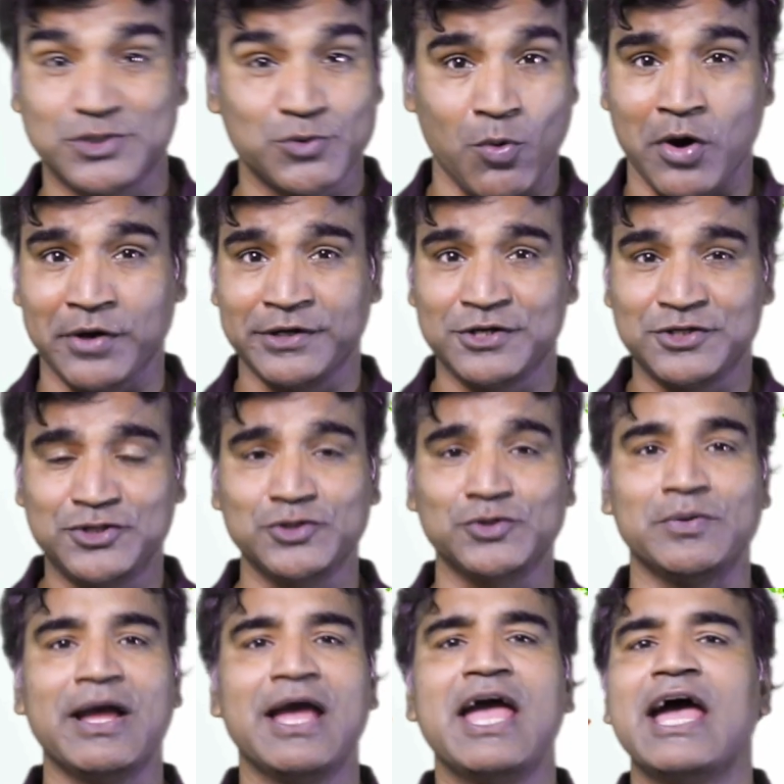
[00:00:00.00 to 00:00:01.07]
is warrior
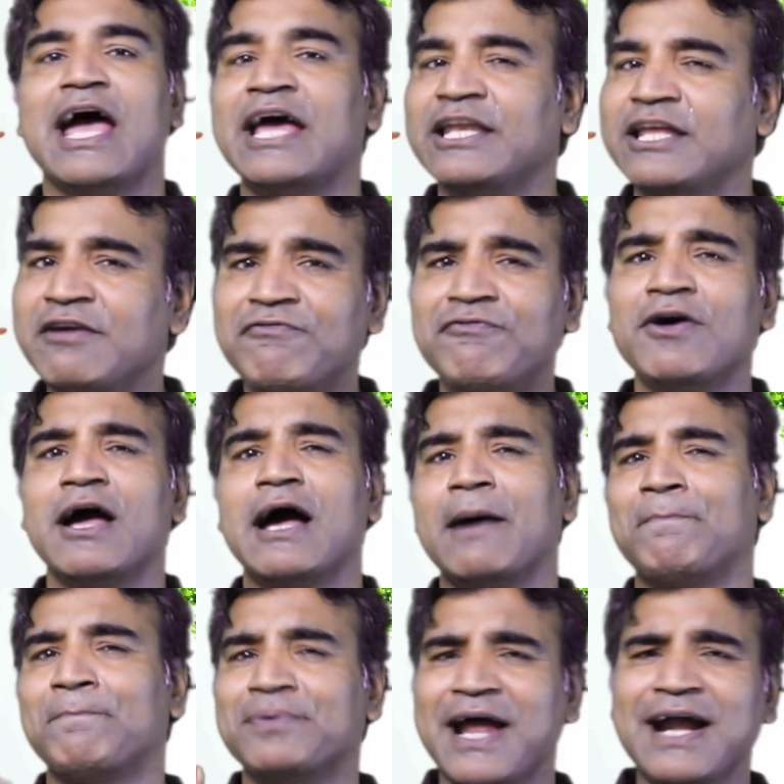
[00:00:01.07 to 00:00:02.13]
two, and if a
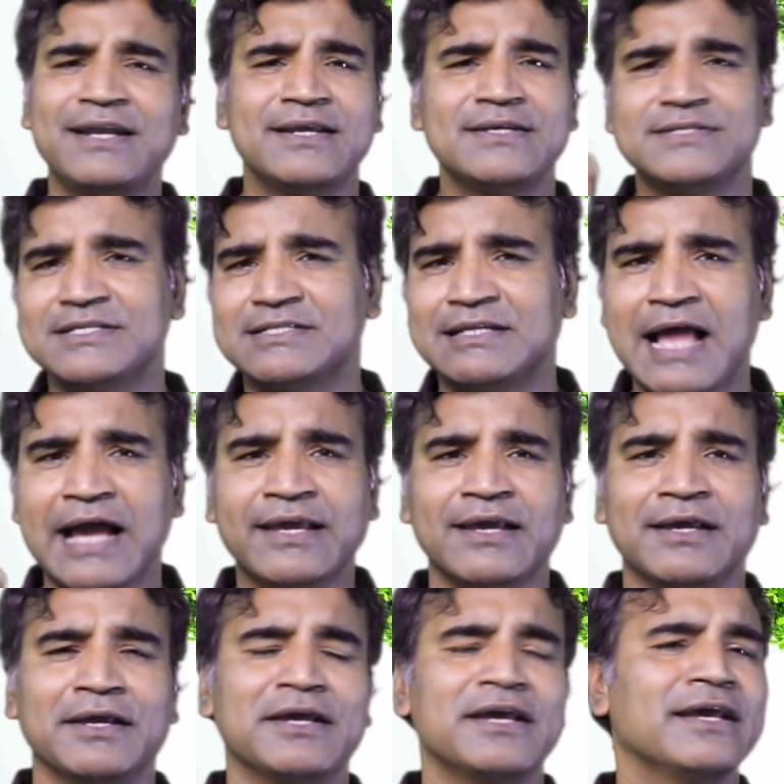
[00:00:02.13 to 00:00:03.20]
practice is
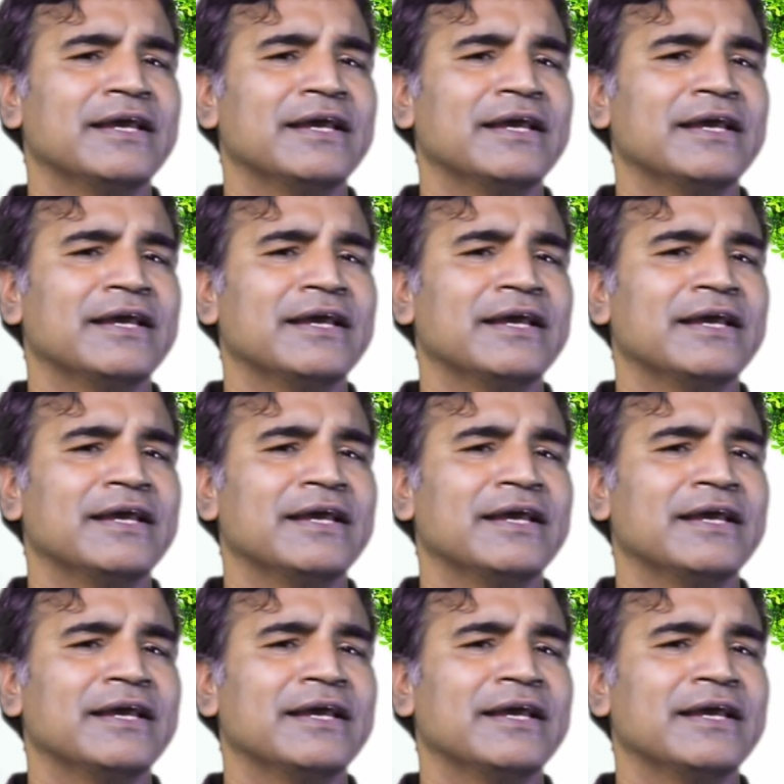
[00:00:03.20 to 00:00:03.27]
lacking